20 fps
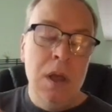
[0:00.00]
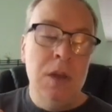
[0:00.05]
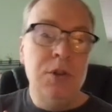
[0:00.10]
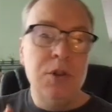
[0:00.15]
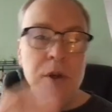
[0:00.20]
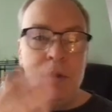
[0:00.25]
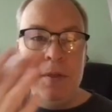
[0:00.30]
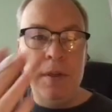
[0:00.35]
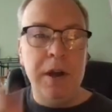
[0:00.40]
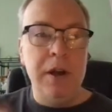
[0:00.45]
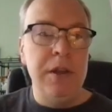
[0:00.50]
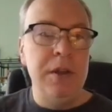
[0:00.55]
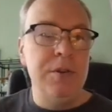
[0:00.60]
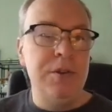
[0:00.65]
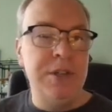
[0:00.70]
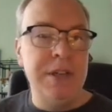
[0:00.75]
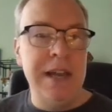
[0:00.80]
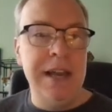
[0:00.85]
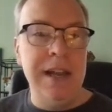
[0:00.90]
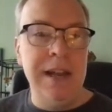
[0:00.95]
So there you
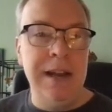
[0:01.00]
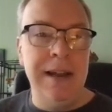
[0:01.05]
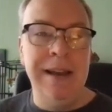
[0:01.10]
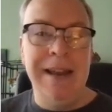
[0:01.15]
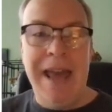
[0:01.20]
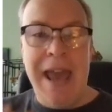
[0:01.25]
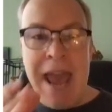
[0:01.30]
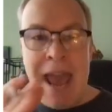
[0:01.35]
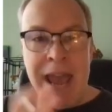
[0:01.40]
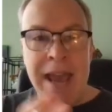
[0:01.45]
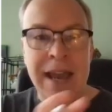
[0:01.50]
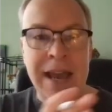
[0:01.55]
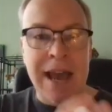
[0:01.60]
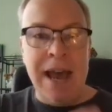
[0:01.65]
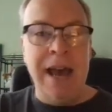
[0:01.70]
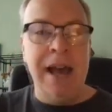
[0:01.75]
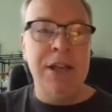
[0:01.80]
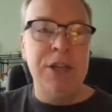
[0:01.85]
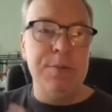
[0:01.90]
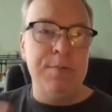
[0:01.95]
see it in
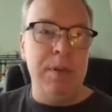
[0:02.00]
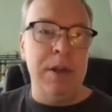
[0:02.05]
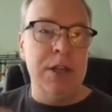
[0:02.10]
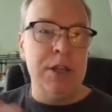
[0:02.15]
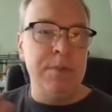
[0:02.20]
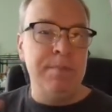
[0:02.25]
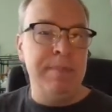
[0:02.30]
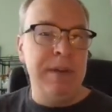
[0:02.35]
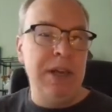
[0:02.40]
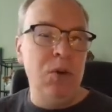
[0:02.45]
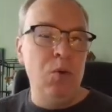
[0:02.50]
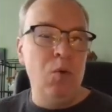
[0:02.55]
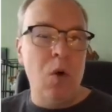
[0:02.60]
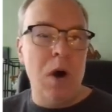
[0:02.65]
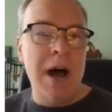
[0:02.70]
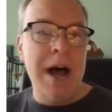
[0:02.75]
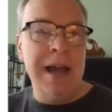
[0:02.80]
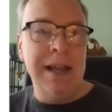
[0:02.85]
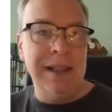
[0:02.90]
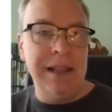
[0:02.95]
ax plus
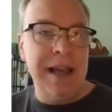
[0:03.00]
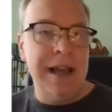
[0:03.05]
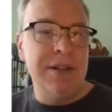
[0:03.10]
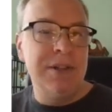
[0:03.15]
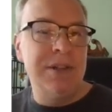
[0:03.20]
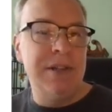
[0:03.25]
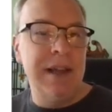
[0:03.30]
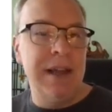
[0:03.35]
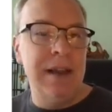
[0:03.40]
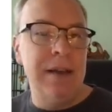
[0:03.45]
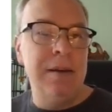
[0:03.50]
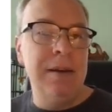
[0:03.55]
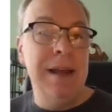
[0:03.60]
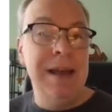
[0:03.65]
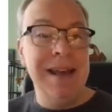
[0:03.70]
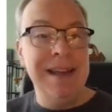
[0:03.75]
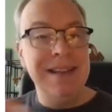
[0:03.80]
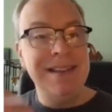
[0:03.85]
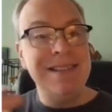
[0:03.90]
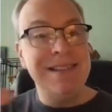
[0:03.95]
by less than
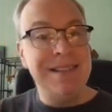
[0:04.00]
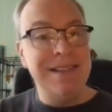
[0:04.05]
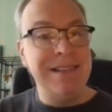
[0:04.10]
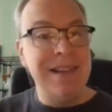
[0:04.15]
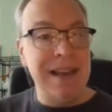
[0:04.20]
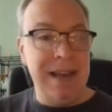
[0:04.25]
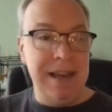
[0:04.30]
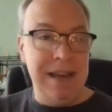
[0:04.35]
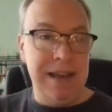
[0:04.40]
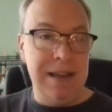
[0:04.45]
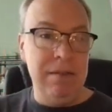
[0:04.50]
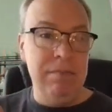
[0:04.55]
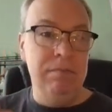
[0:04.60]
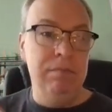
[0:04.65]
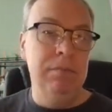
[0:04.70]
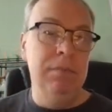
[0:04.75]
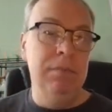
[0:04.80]
c